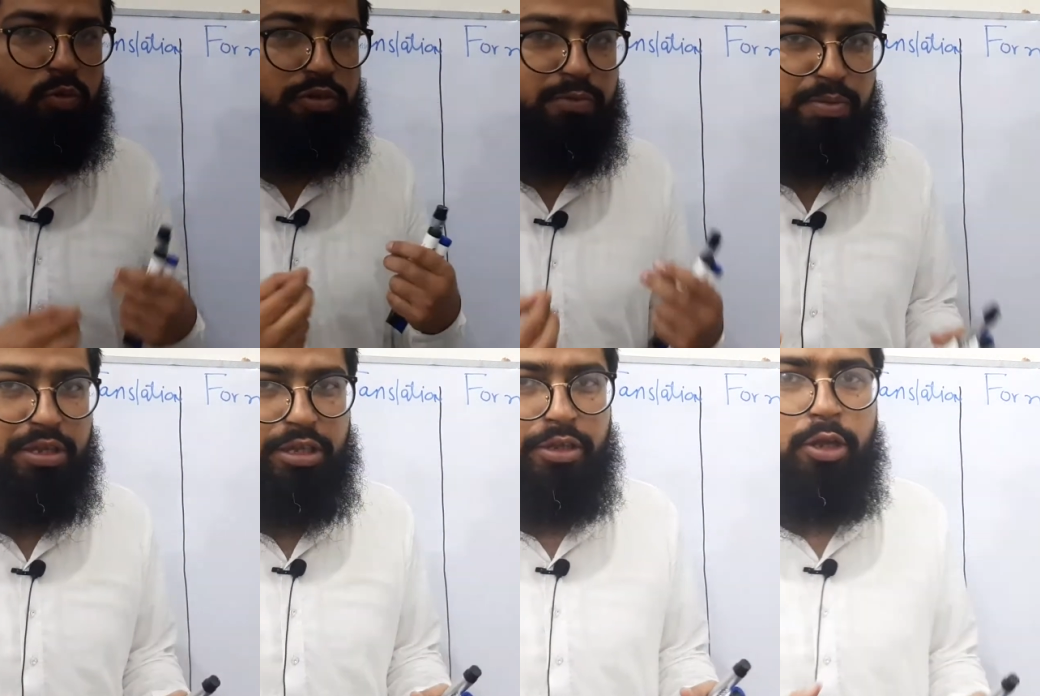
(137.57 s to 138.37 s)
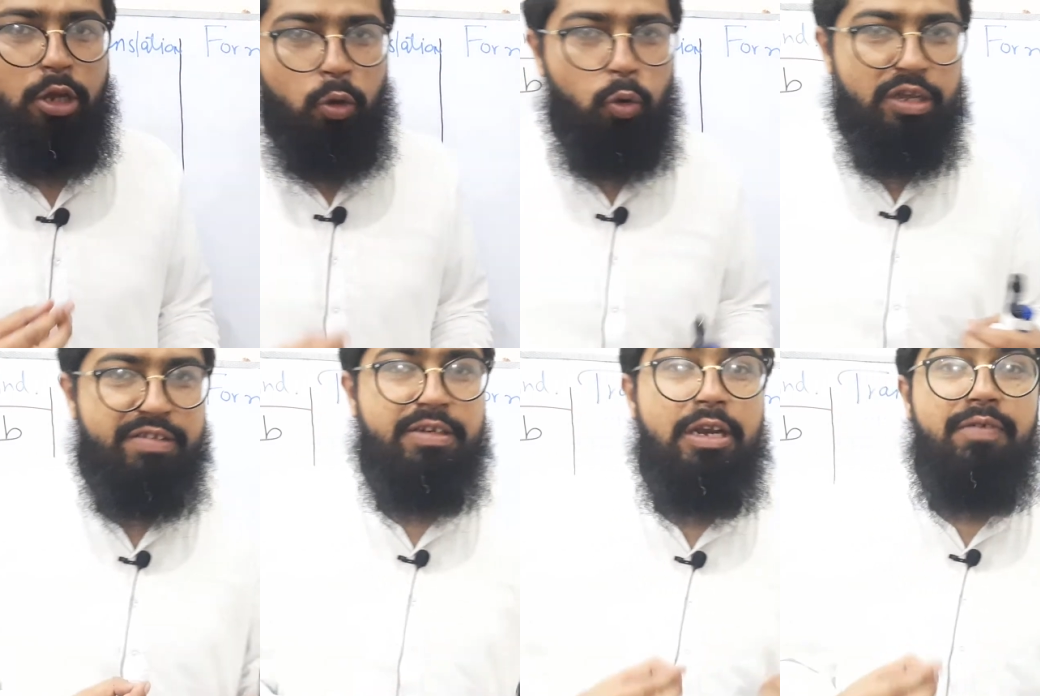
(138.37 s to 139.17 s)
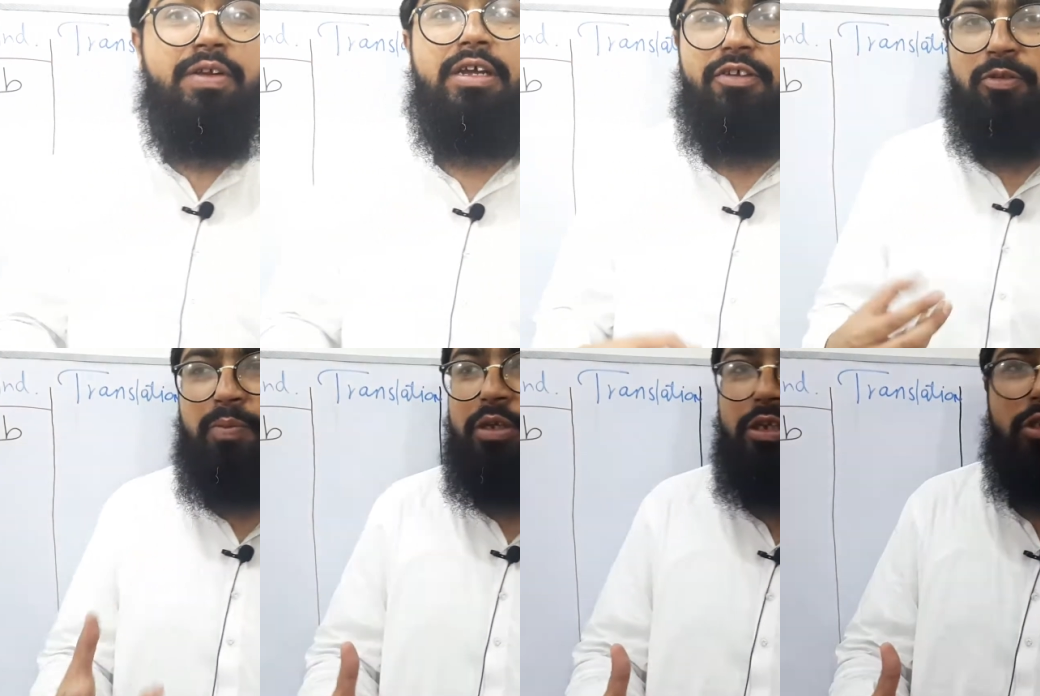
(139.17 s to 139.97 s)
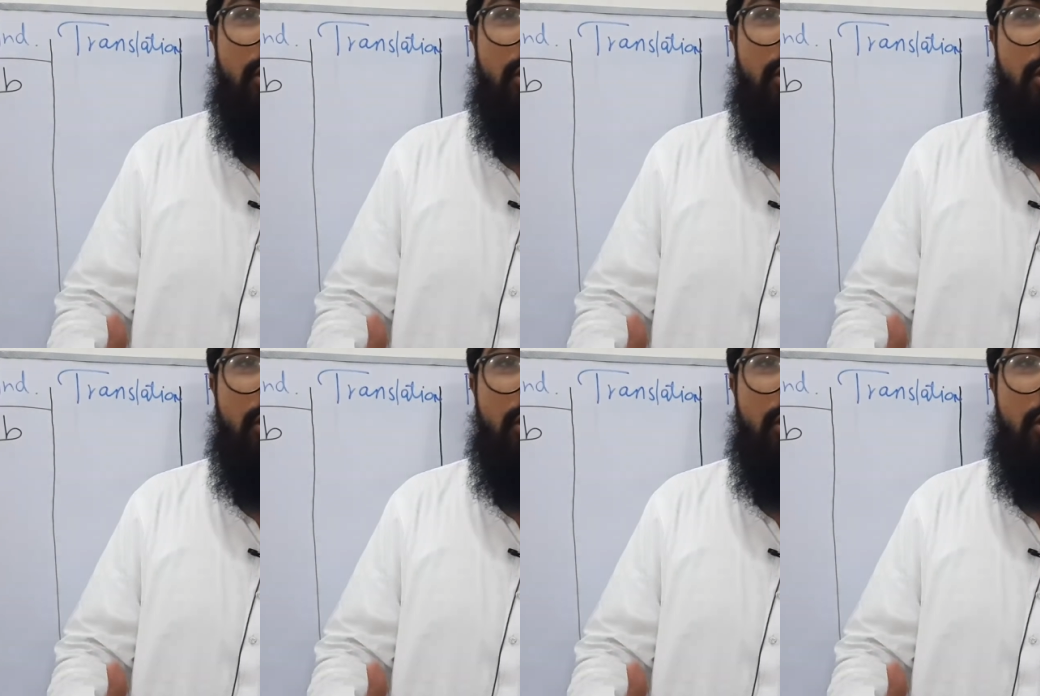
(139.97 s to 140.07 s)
is speaking, who is delivering a speech